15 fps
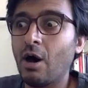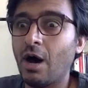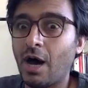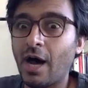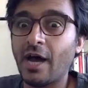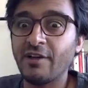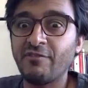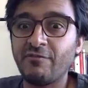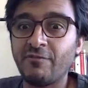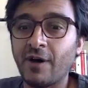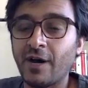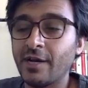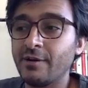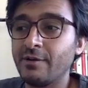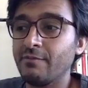I
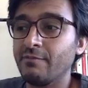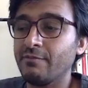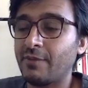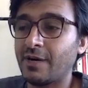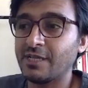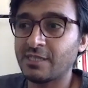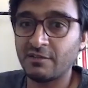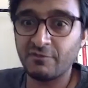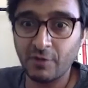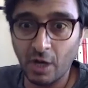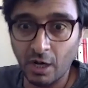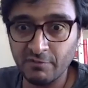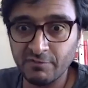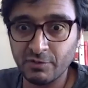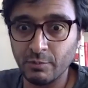find myself
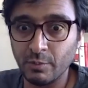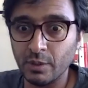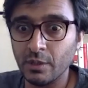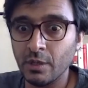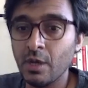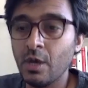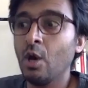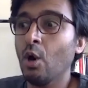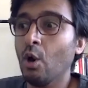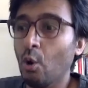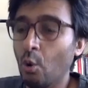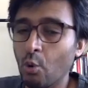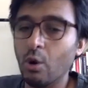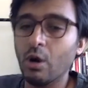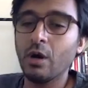comfortable.
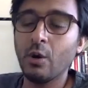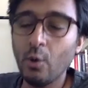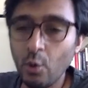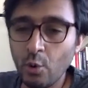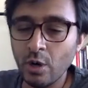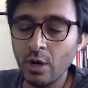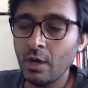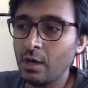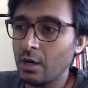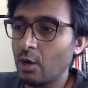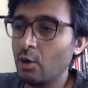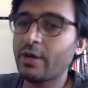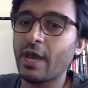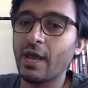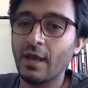
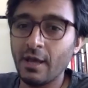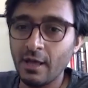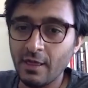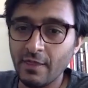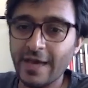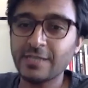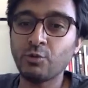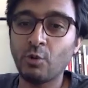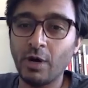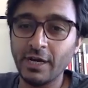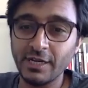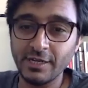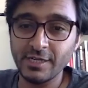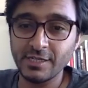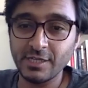Okay, that's why
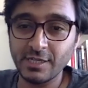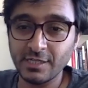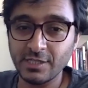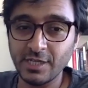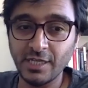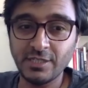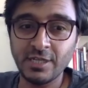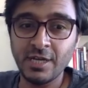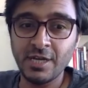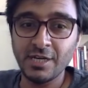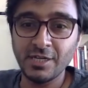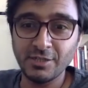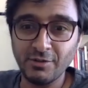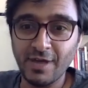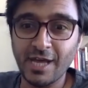it does exist.
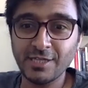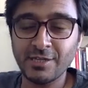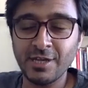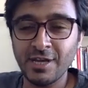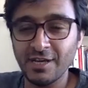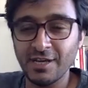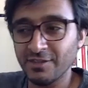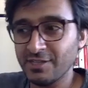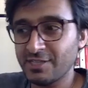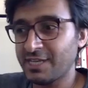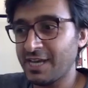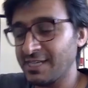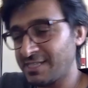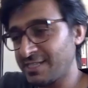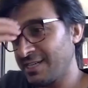So that's, in this
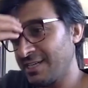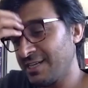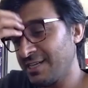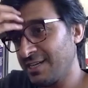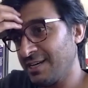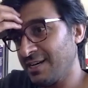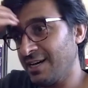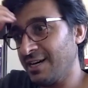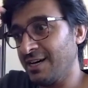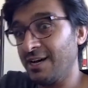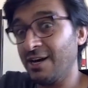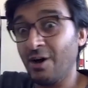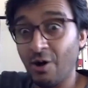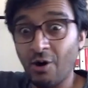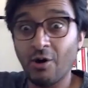case,
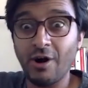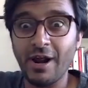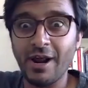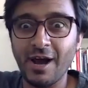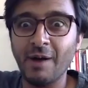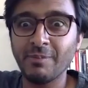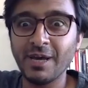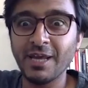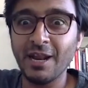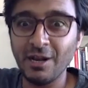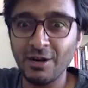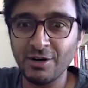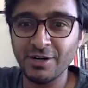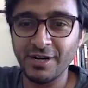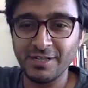all right, I'm going to
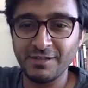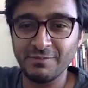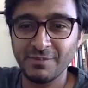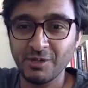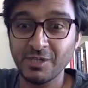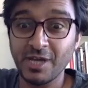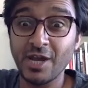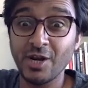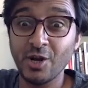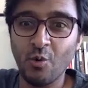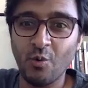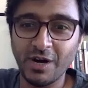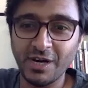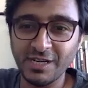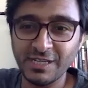learn it because I know
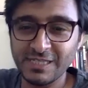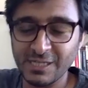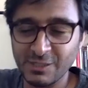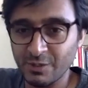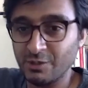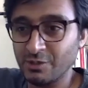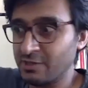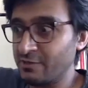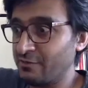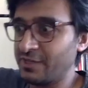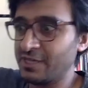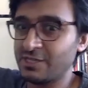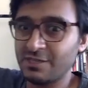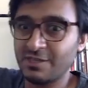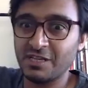why it exists, because of
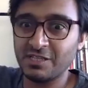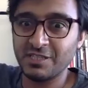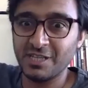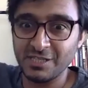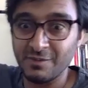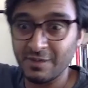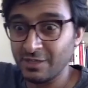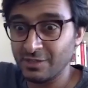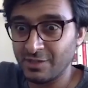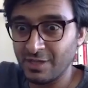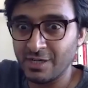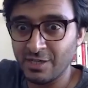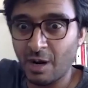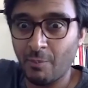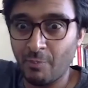this. There's
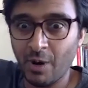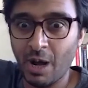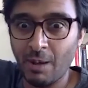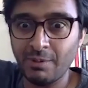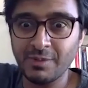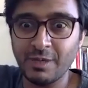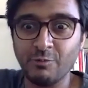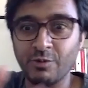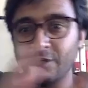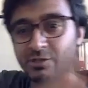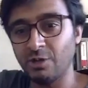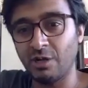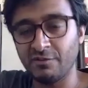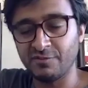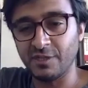our problem and we
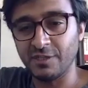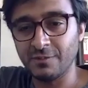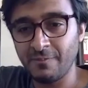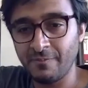solved it.